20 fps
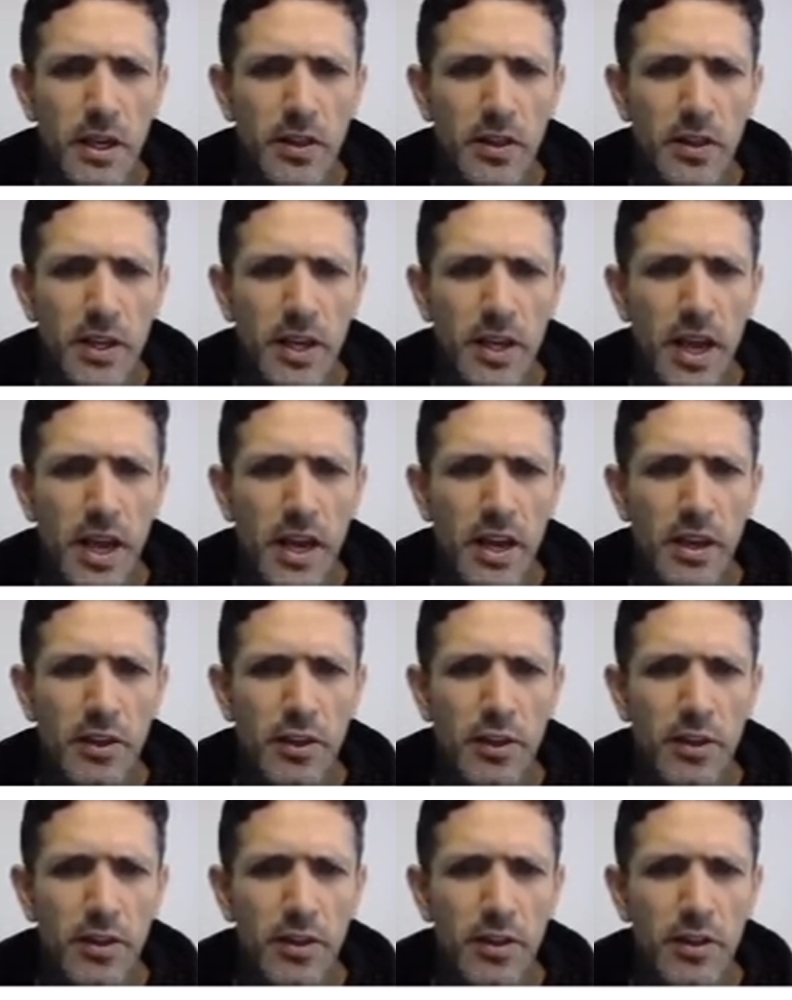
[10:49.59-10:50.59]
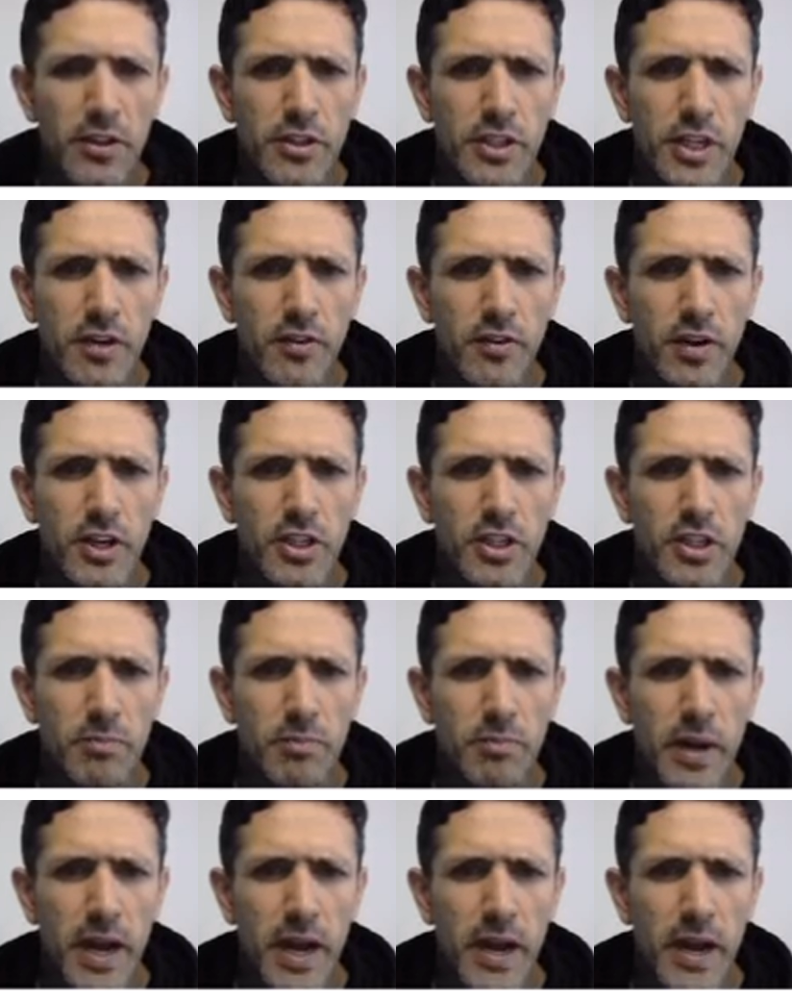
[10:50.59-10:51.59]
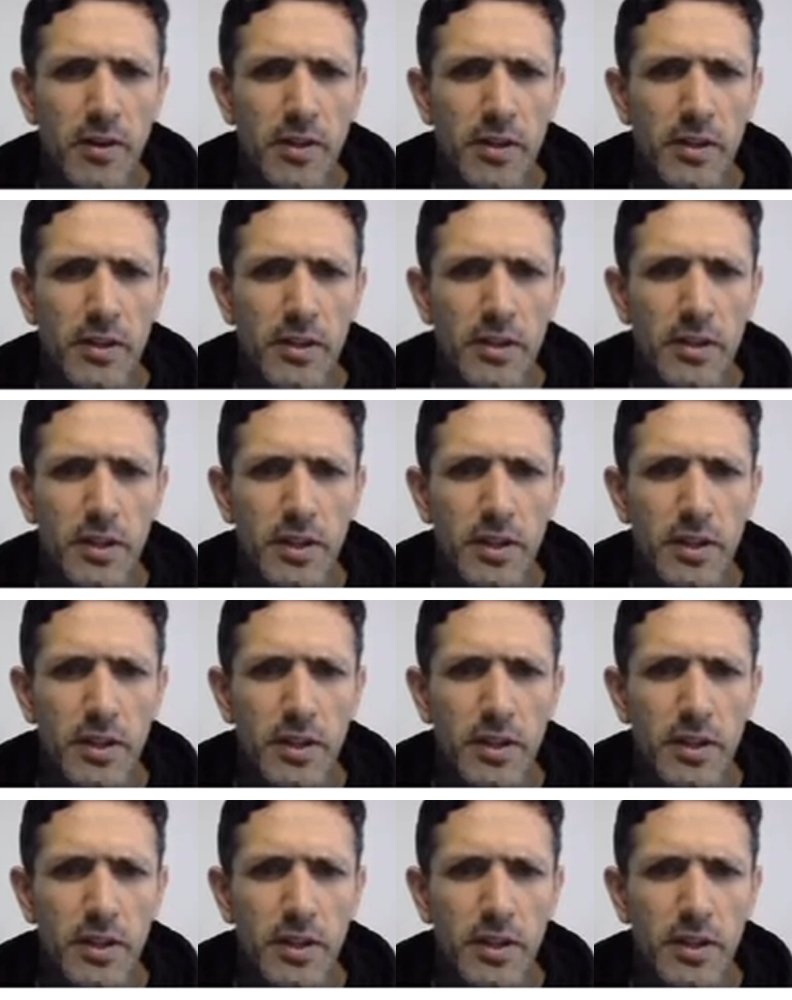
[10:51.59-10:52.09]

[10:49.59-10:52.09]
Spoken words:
the kth generation parent